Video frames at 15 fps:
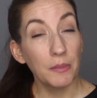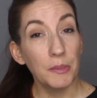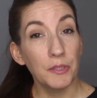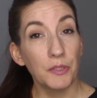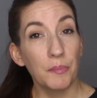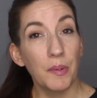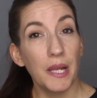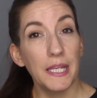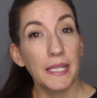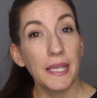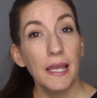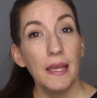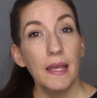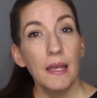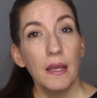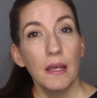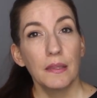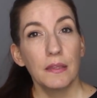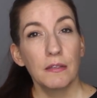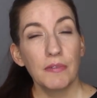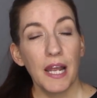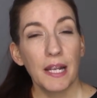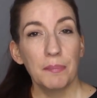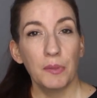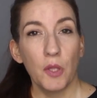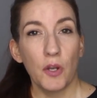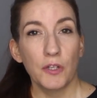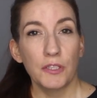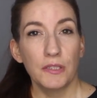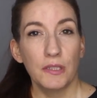commuter bike, the rack
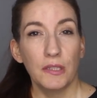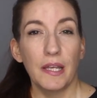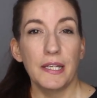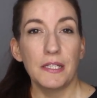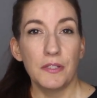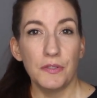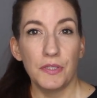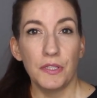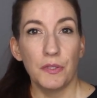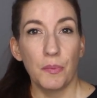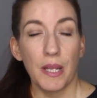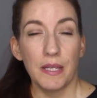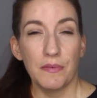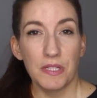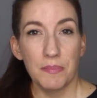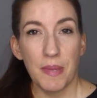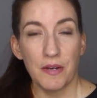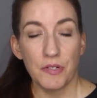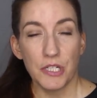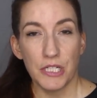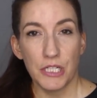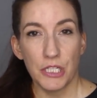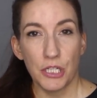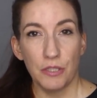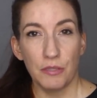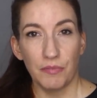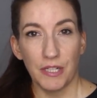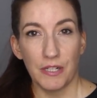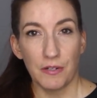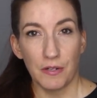blocked the light due to the way it was mounted to
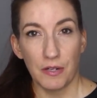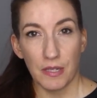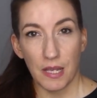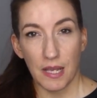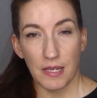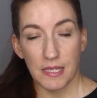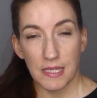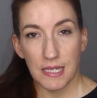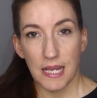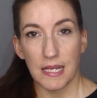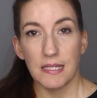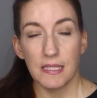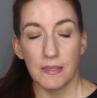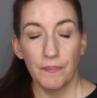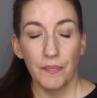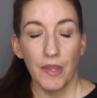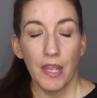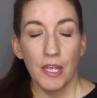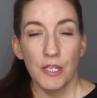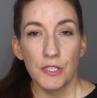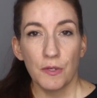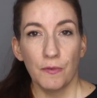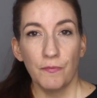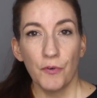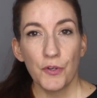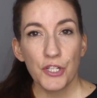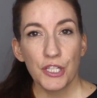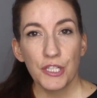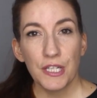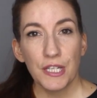the rear stays. So
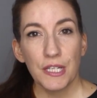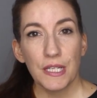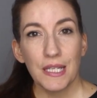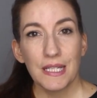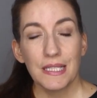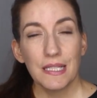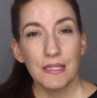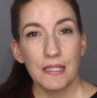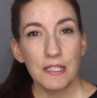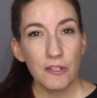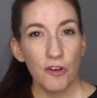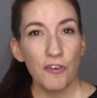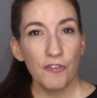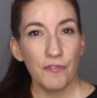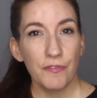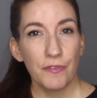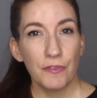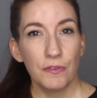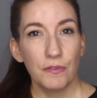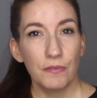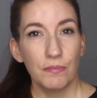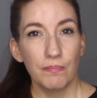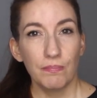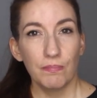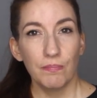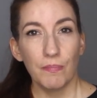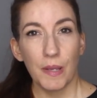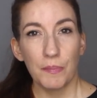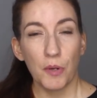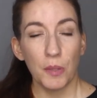unfortunately, it didn't solve
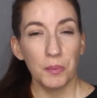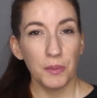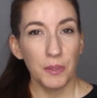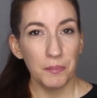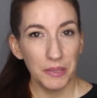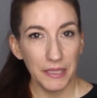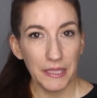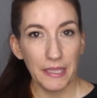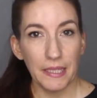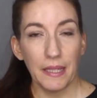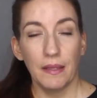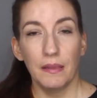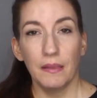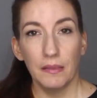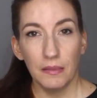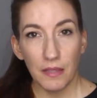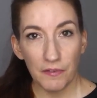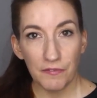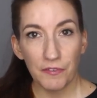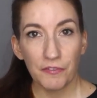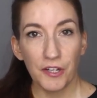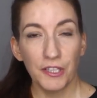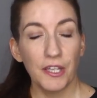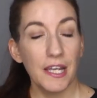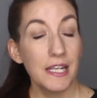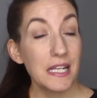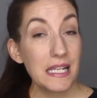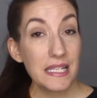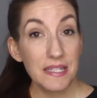my problem completely. Love the front light,